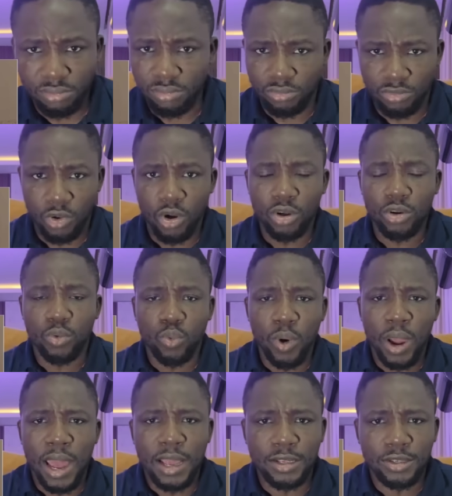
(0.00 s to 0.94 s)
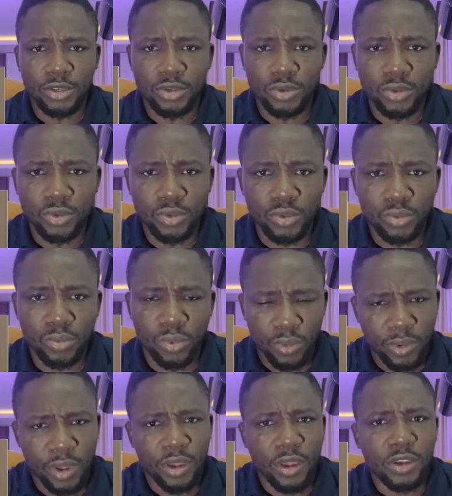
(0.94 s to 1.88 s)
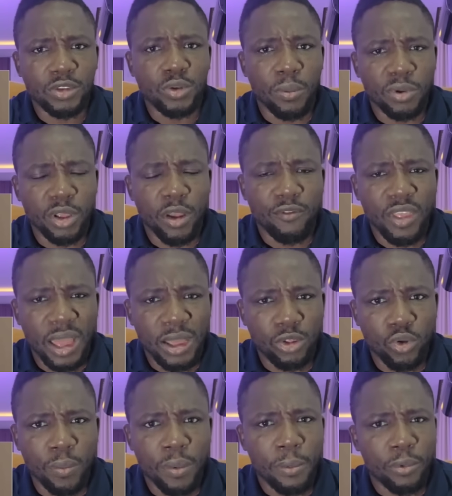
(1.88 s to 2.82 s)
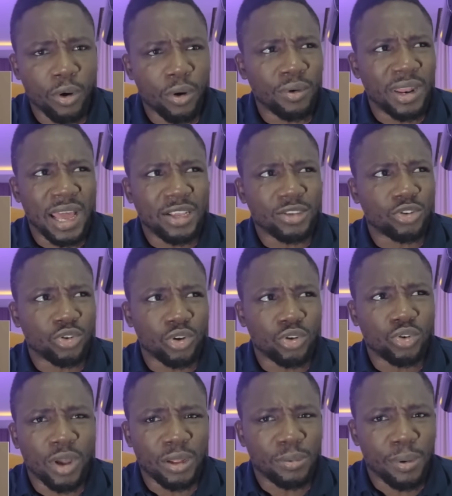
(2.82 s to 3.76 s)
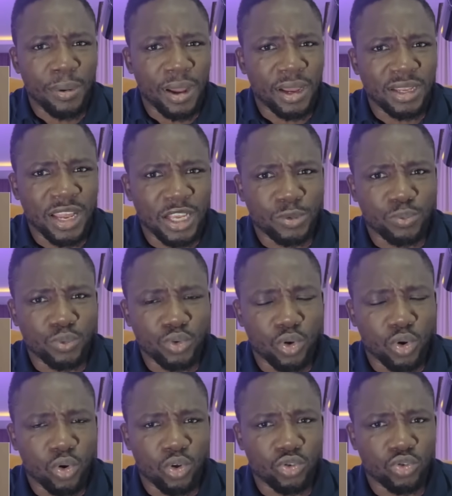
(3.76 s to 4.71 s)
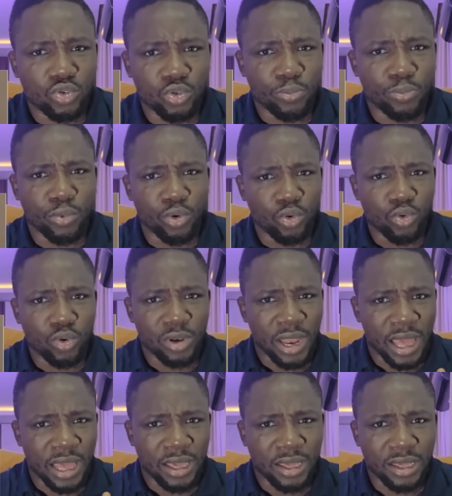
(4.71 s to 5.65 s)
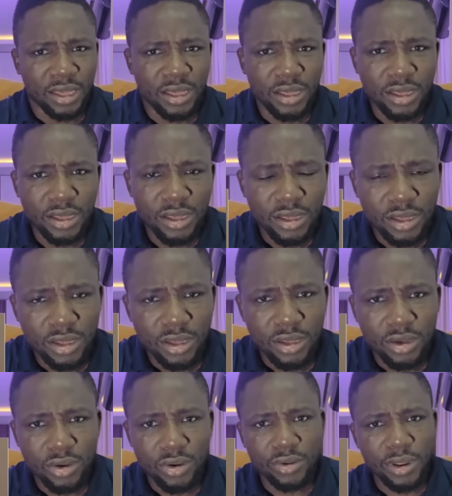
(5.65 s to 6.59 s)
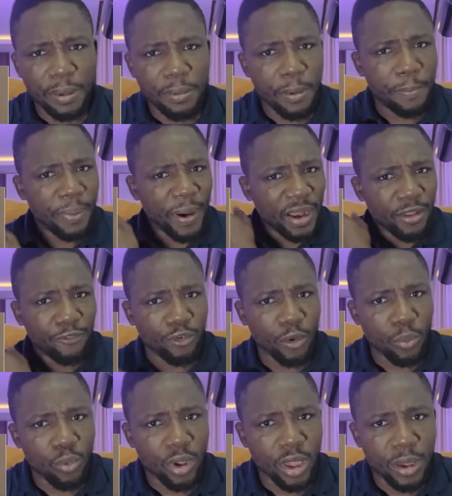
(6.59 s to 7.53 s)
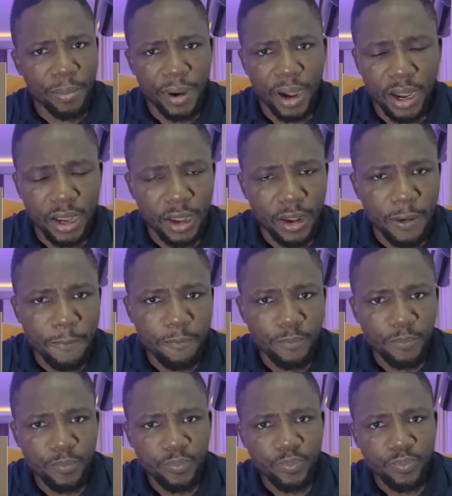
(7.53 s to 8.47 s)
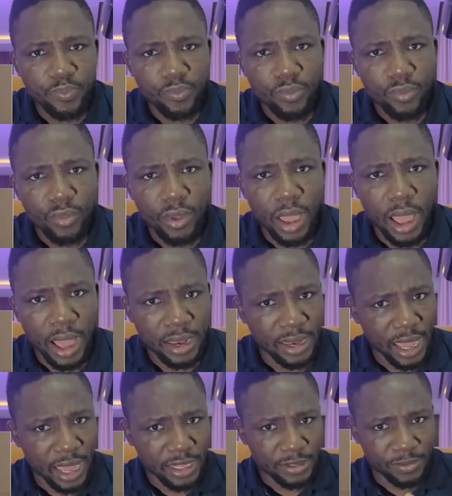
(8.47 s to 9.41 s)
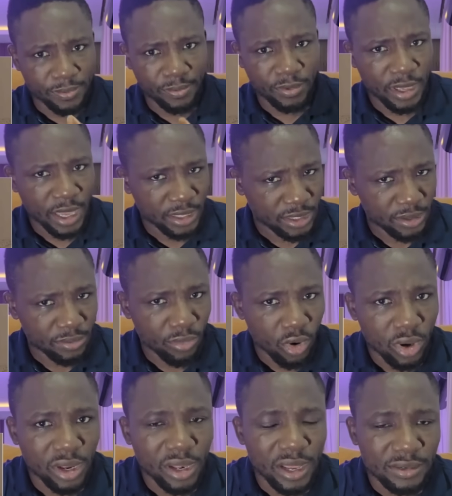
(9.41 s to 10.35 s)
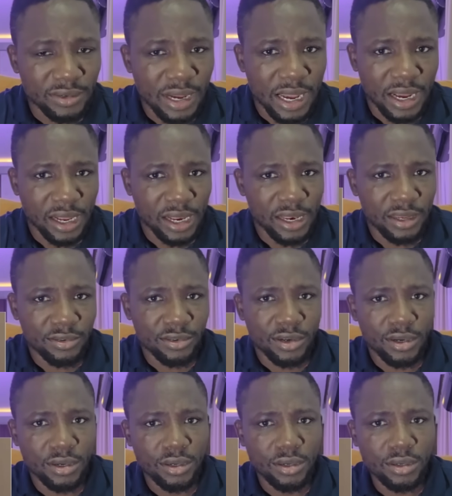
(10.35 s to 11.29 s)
otherwise, But we are a supporter of the annulment. Because when I saw you at the Babangida's book club, people look like when I be party from way back. And now it's getting more clever and clever,